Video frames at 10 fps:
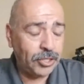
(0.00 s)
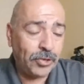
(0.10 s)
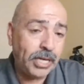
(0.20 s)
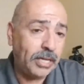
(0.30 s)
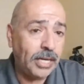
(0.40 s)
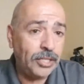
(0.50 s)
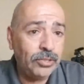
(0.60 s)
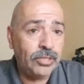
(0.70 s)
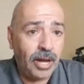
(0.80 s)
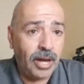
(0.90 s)
And I do
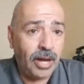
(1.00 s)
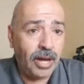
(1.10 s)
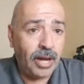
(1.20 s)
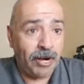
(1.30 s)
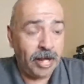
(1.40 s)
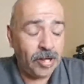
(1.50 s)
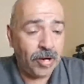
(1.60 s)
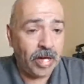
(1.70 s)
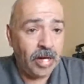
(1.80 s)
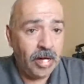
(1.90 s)
talk about brand registry.